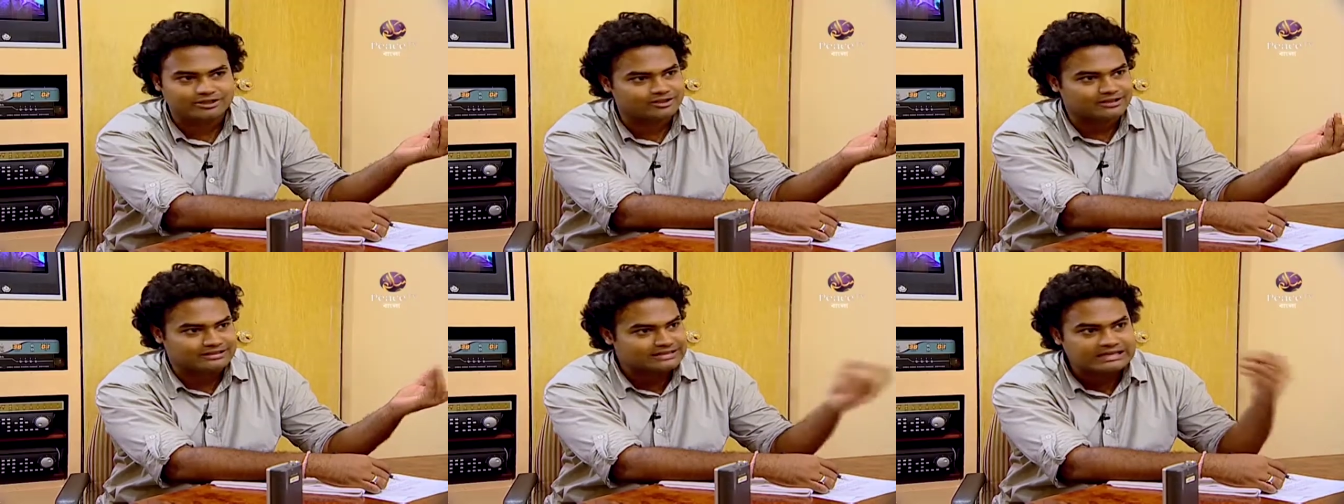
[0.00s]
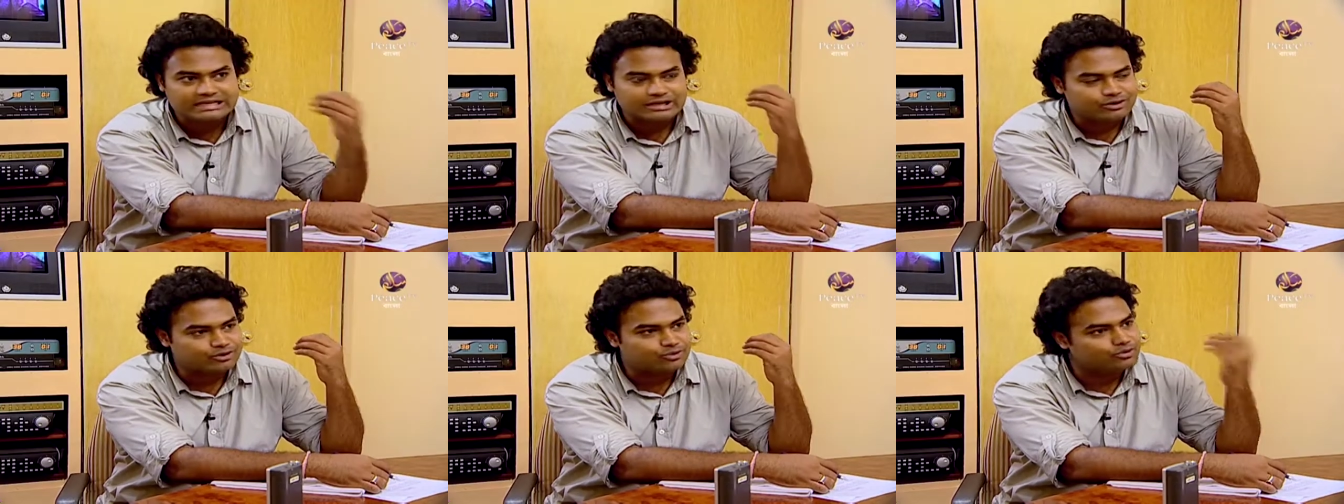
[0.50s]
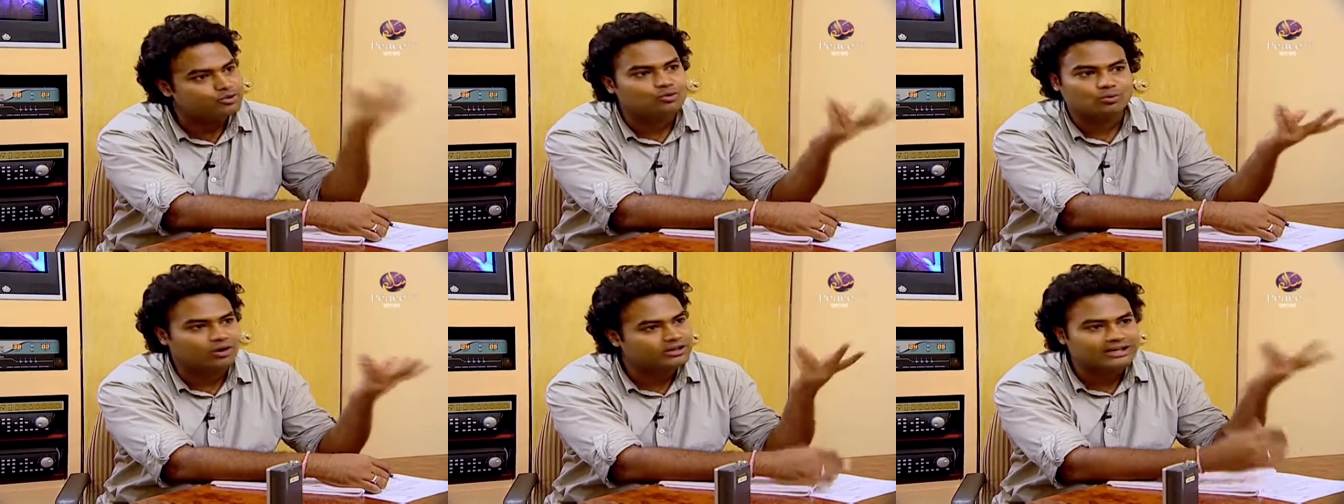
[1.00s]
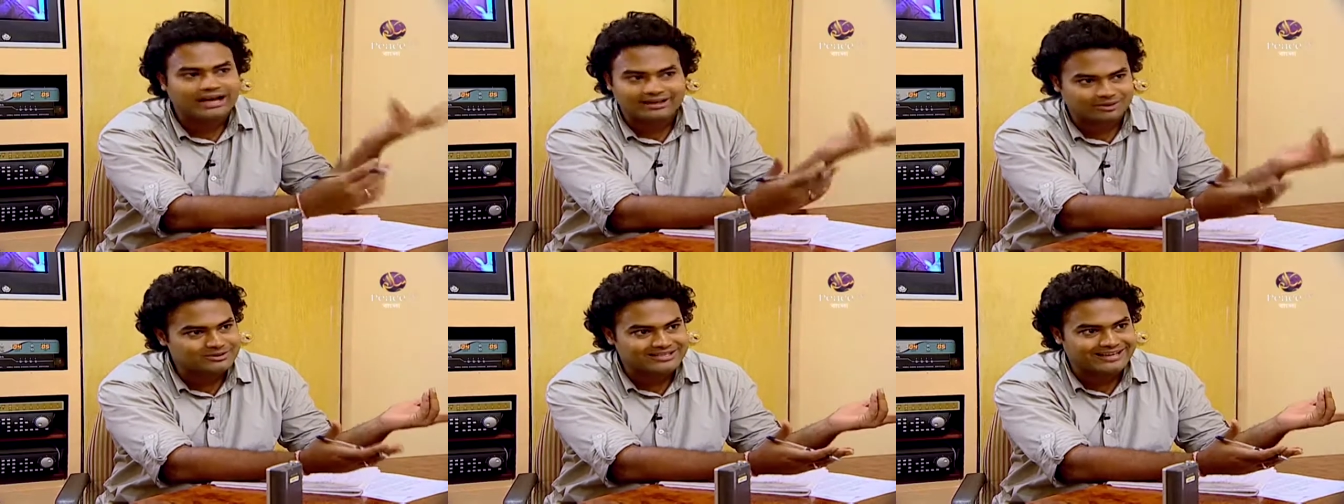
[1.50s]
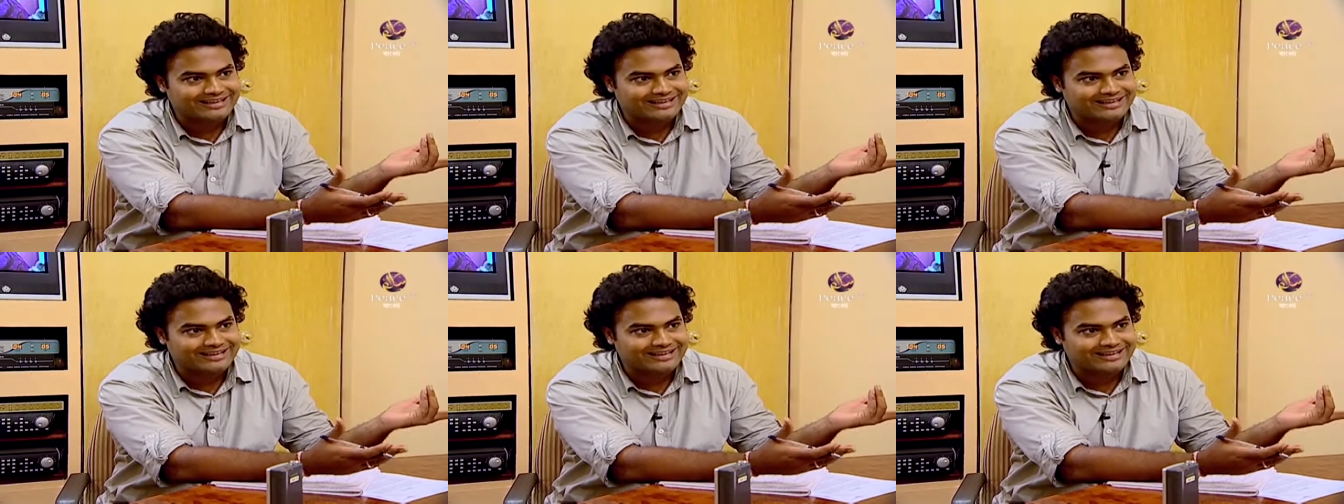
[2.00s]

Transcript: preachings, you knew what he had to